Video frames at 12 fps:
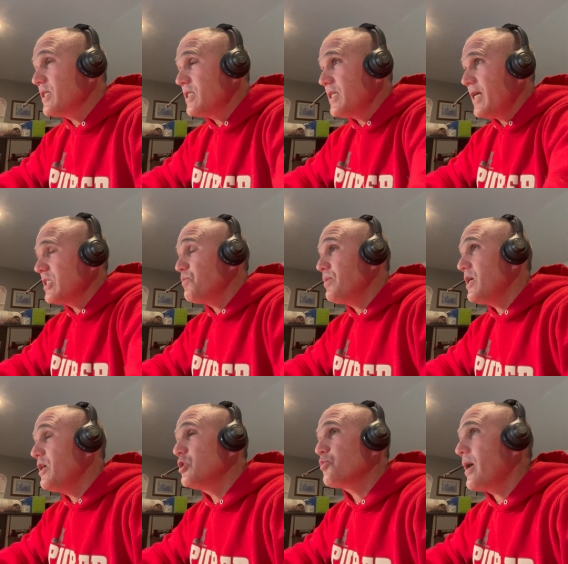stance, but
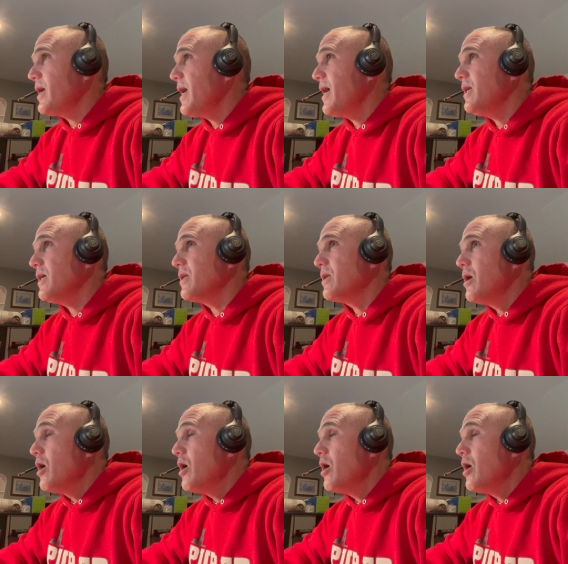he's right handed.